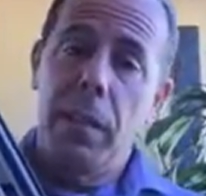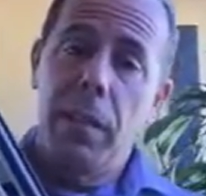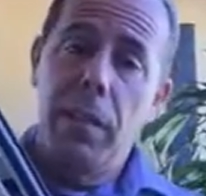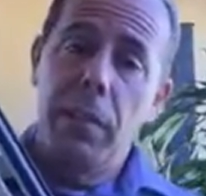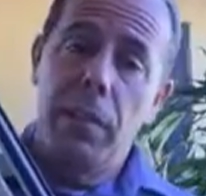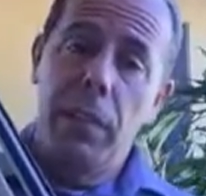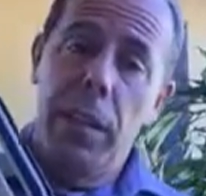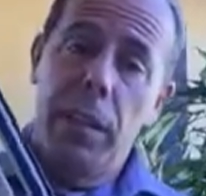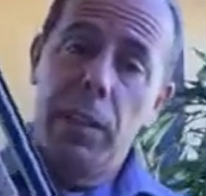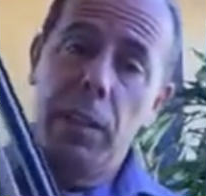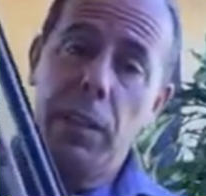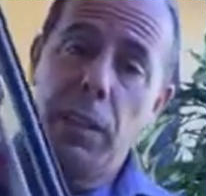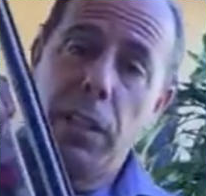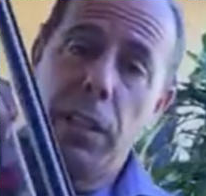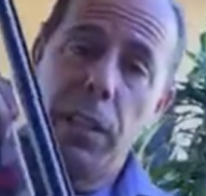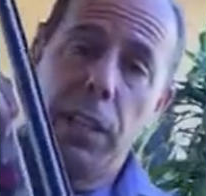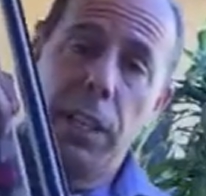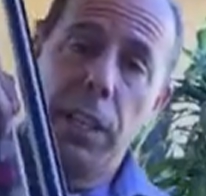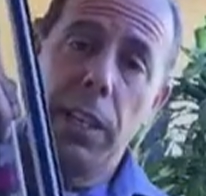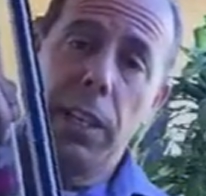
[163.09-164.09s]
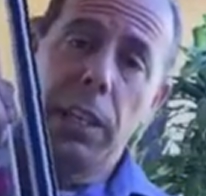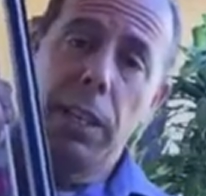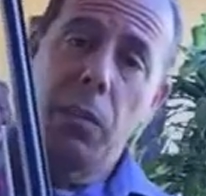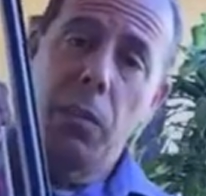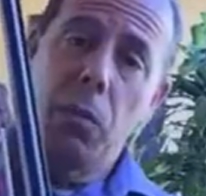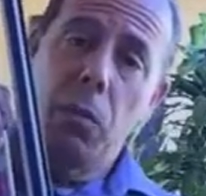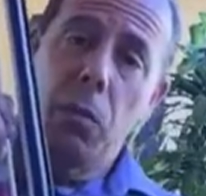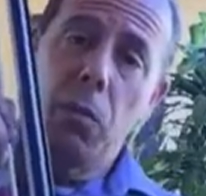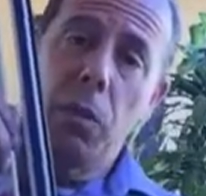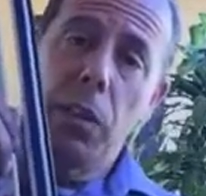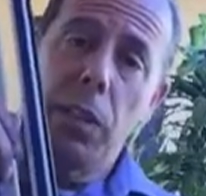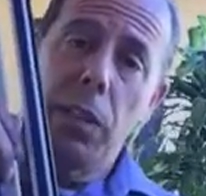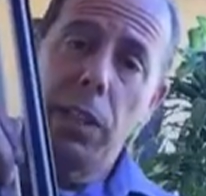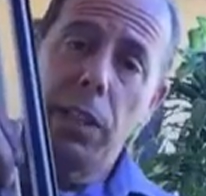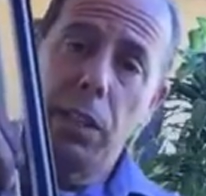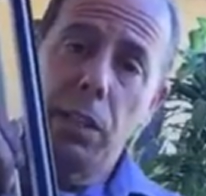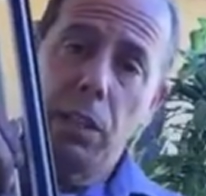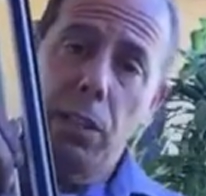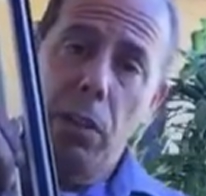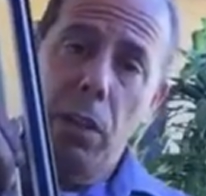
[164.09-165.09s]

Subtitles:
invested in one of these